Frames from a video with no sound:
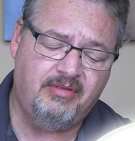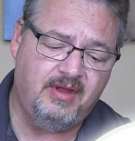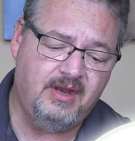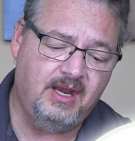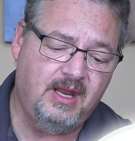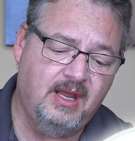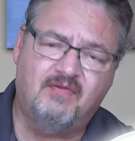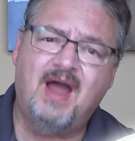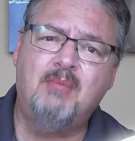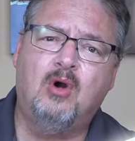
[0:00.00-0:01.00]
thin
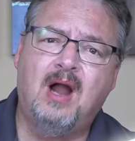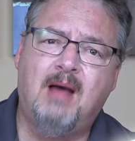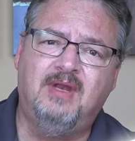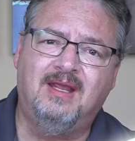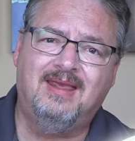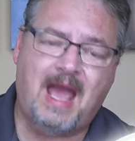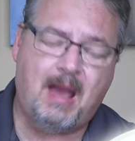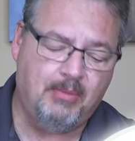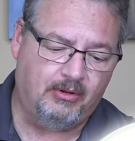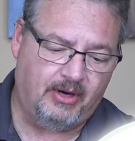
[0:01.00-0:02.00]
fiber optic
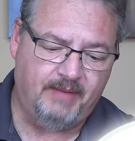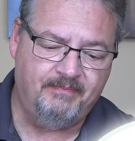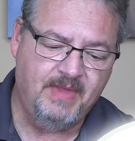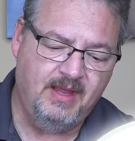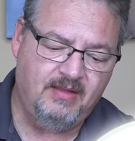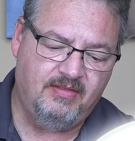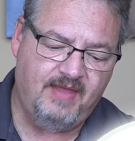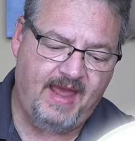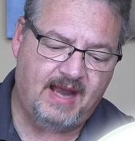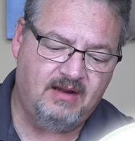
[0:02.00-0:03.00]
capillary
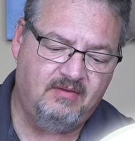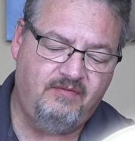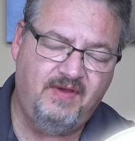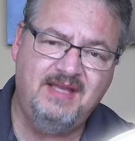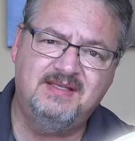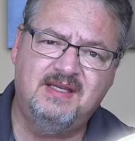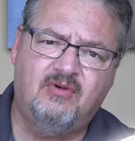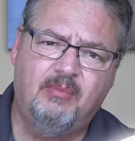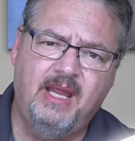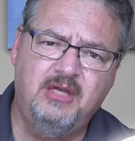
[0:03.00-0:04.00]
that feeds
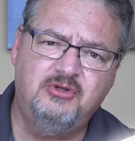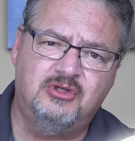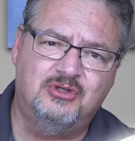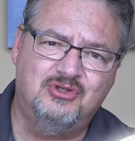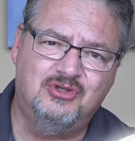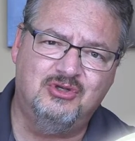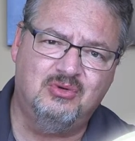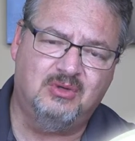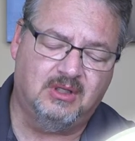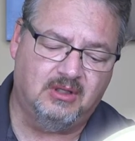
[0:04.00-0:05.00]
information
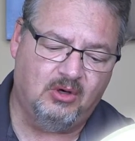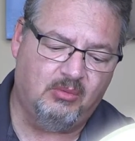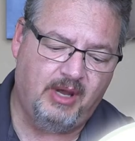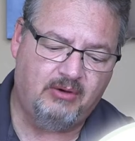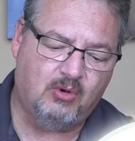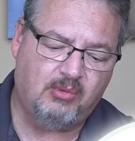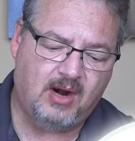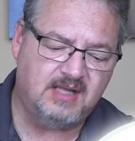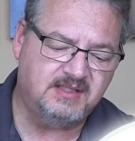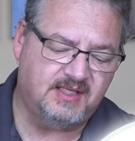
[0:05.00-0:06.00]
to a little
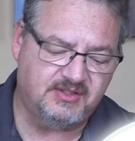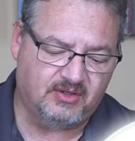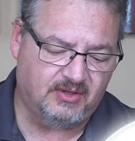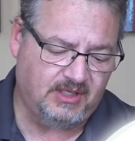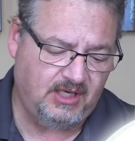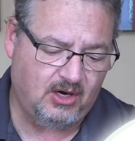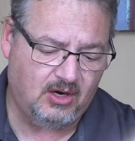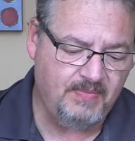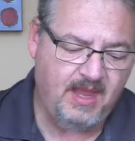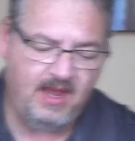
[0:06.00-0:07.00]
microprocessor in here.